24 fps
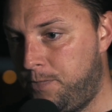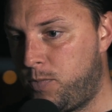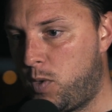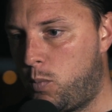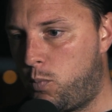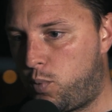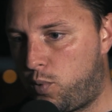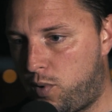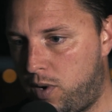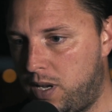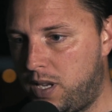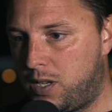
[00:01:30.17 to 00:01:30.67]

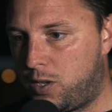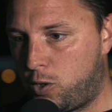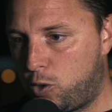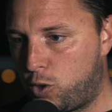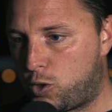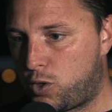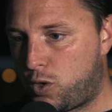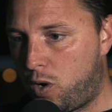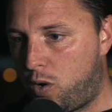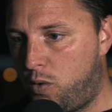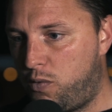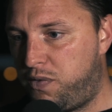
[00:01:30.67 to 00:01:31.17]
bring
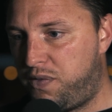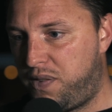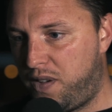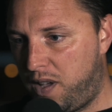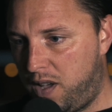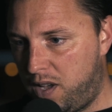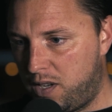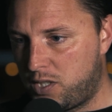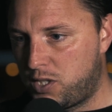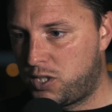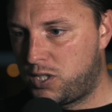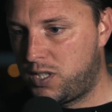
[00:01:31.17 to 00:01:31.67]
control
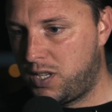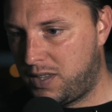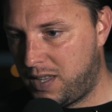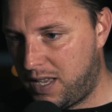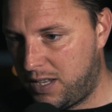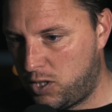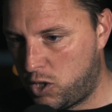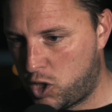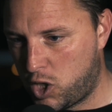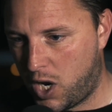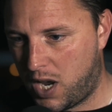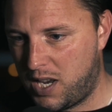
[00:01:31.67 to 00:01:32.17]
first to
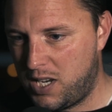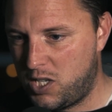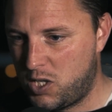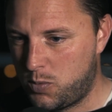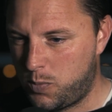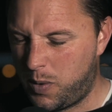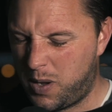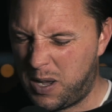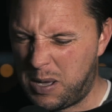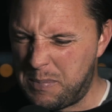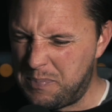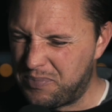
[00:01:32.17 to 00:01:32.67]
then chase,
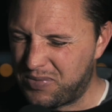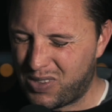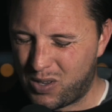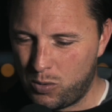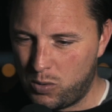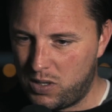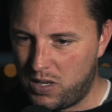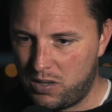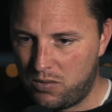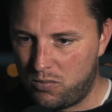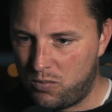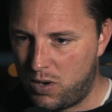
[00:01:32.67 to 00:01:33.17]
but
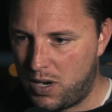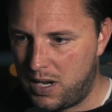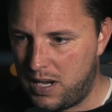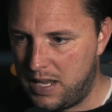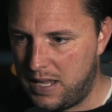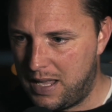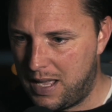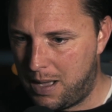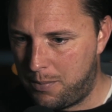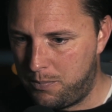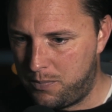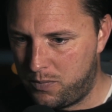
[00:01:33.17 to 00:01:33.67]
we didn't
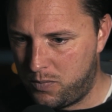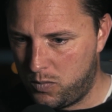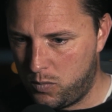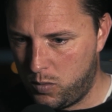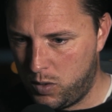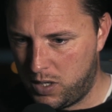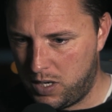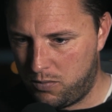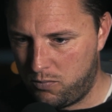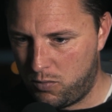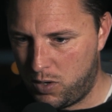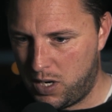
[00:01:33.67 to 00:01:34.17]

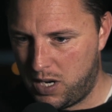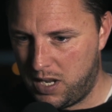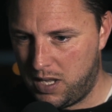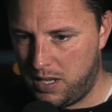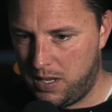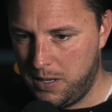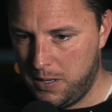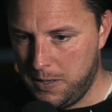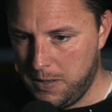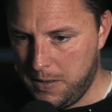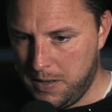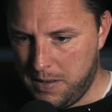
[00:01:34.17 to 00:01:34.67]

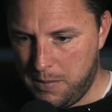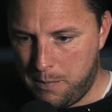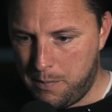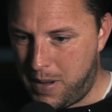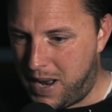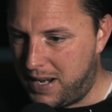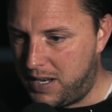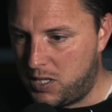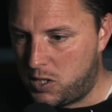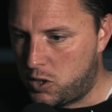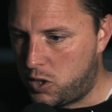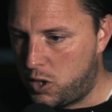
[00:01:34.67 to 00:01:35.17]
really
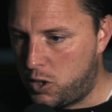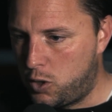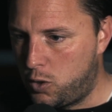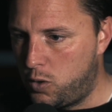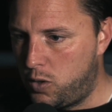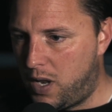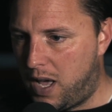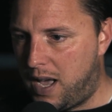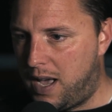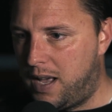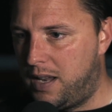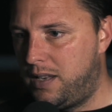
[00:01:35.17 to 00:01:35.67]
manage to
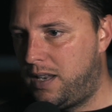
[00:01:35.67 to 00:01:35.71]
do that.